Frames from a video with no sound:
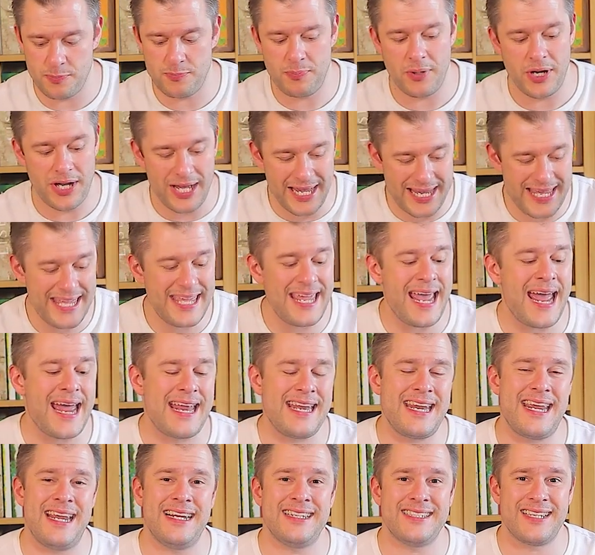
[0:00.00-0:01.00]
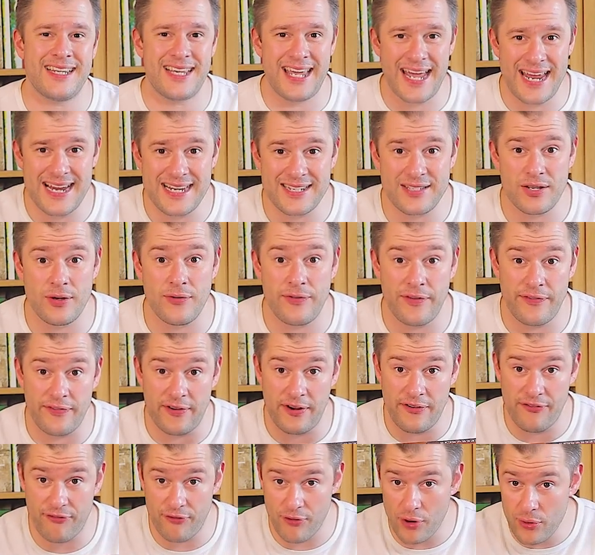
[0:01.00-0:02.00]
But again, it's a case of if
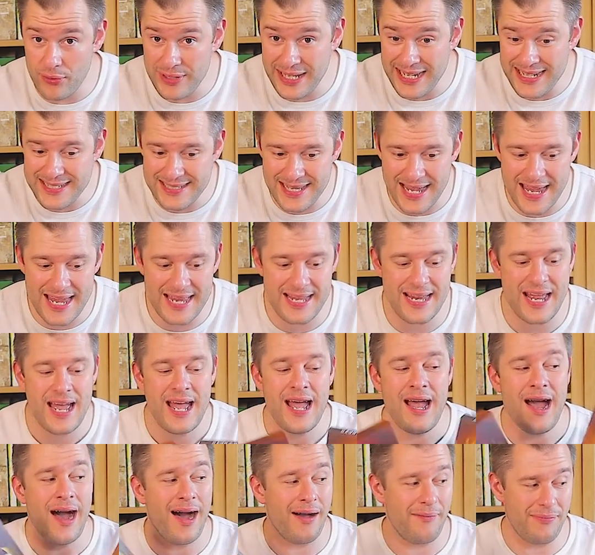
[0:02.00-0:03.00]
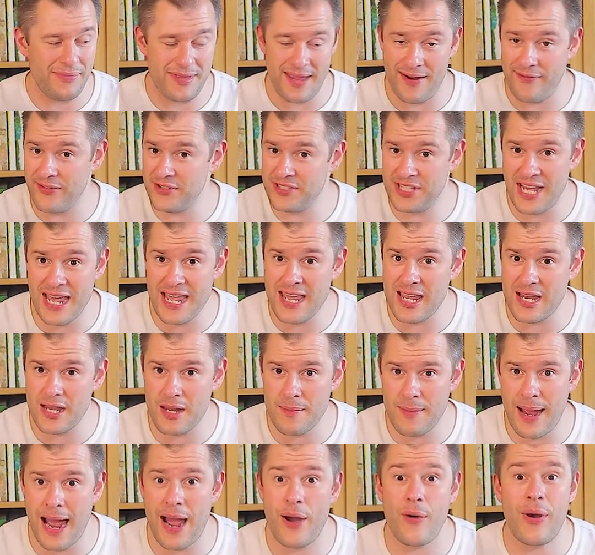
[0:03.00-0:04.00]
I throw these in, I'm never taking
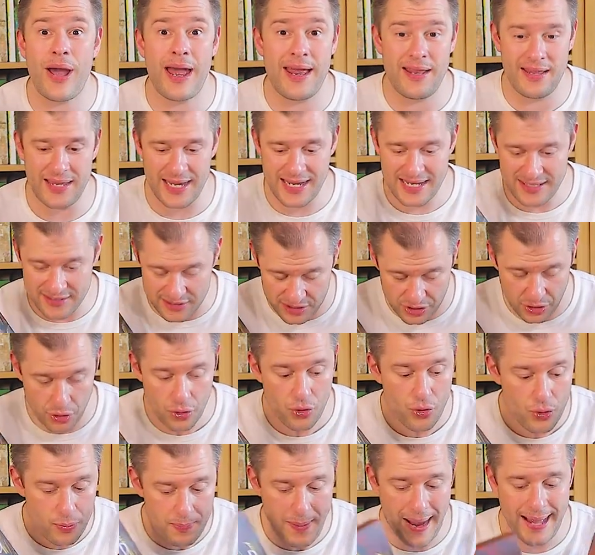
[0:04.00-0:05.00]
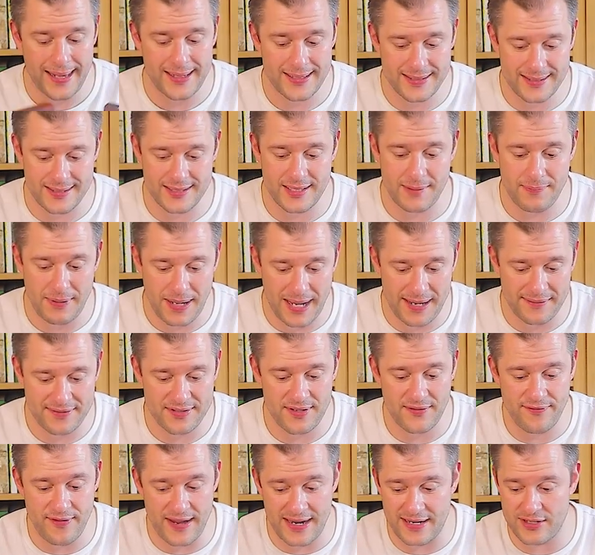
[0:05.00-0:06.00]
them out, and they do balance the path
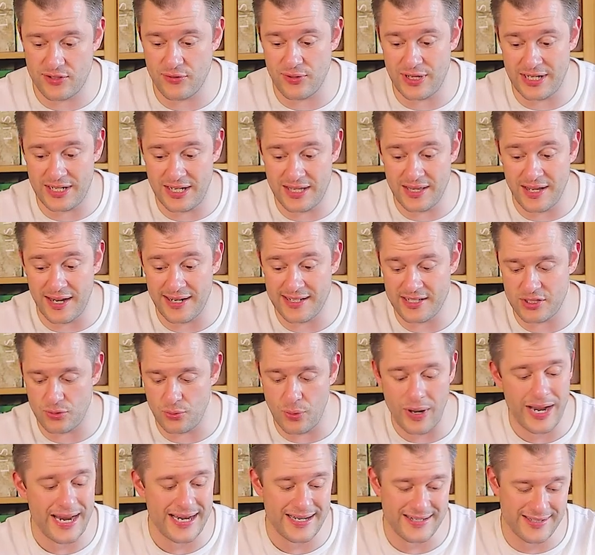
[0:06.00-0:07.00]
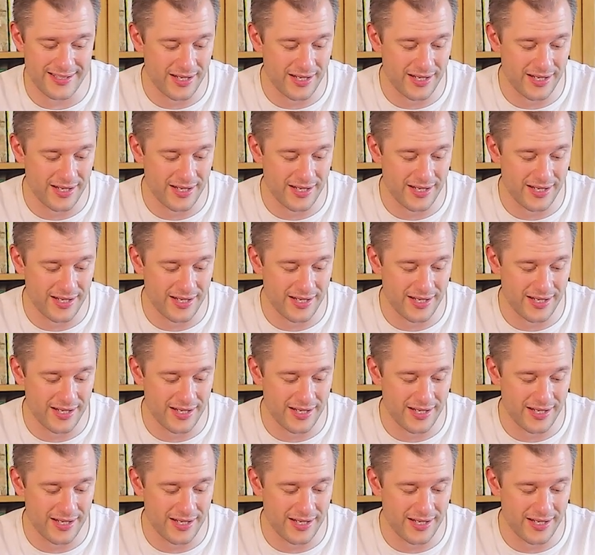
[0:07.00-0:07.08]
to victory in a nice way.